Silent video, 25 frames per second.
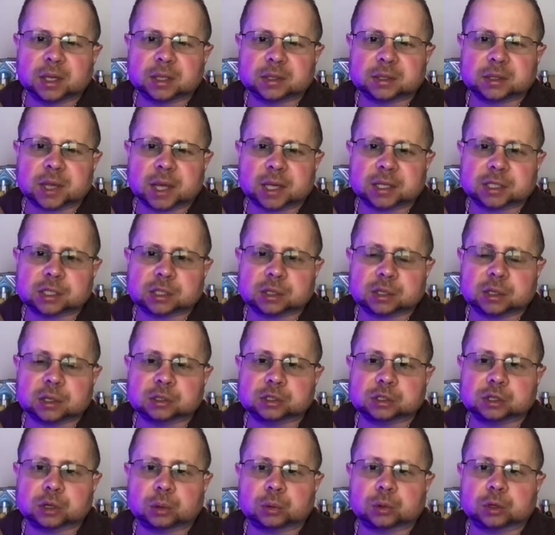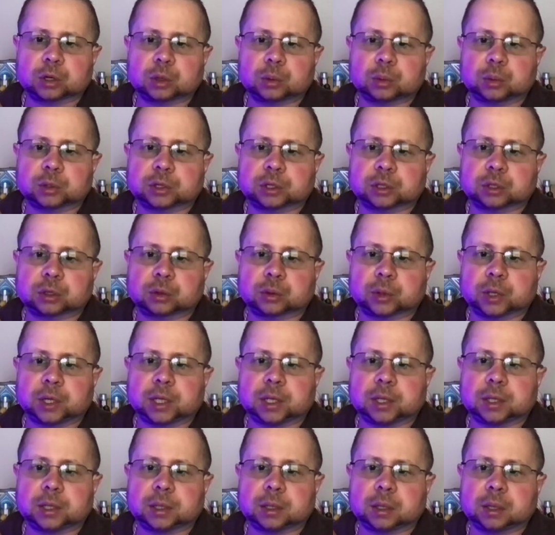That's the Ahsoka with the
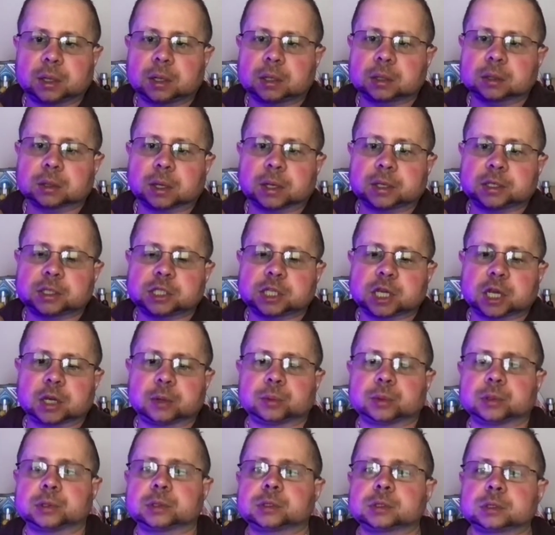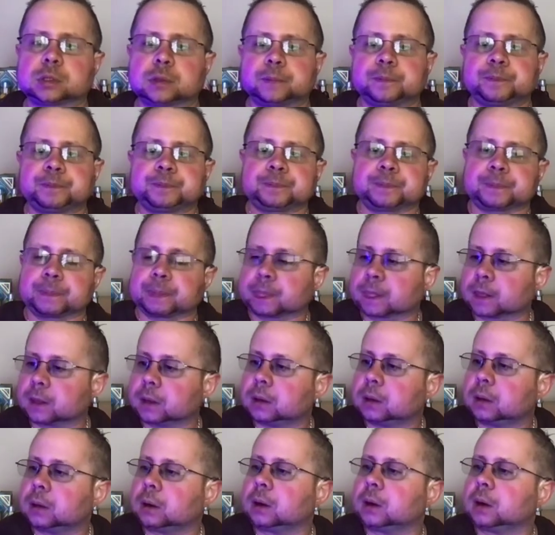green lightsabers.
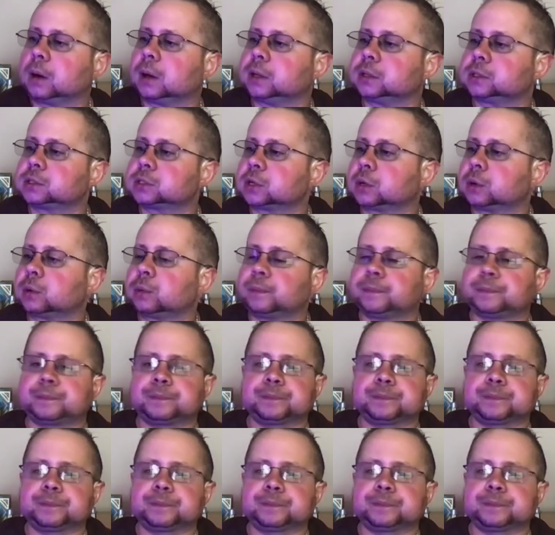Alright, so